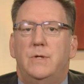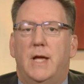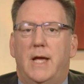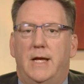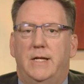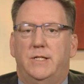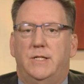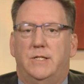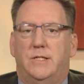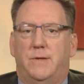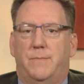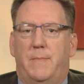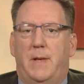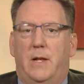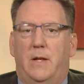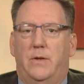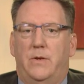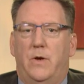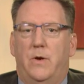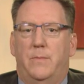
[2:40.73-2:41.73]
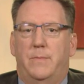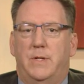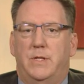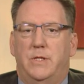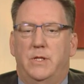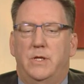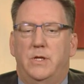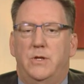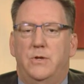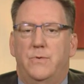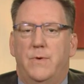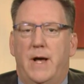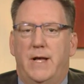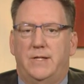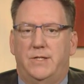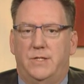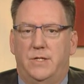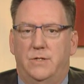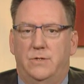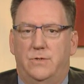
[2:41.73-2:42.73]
cases of melanoma in the U.S.